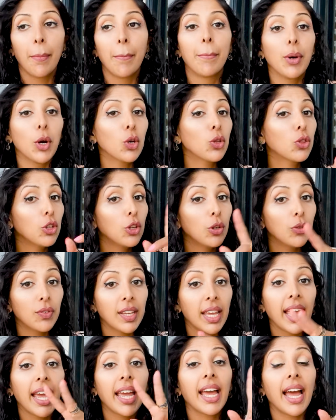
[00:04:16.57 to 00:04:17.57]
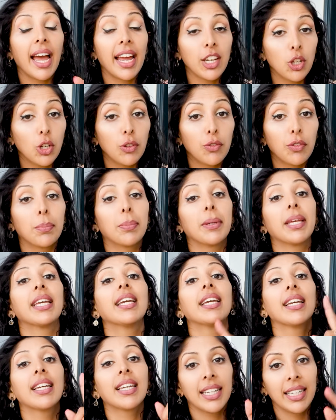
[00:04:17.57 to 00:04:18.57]
Both UVA and
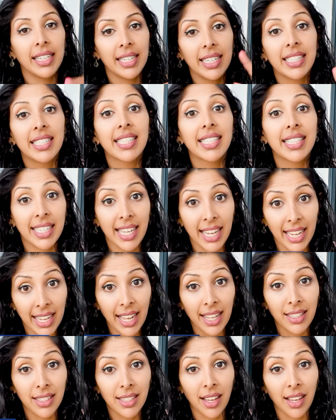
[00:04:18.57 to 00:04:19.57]
UVB can lead to skin cancer.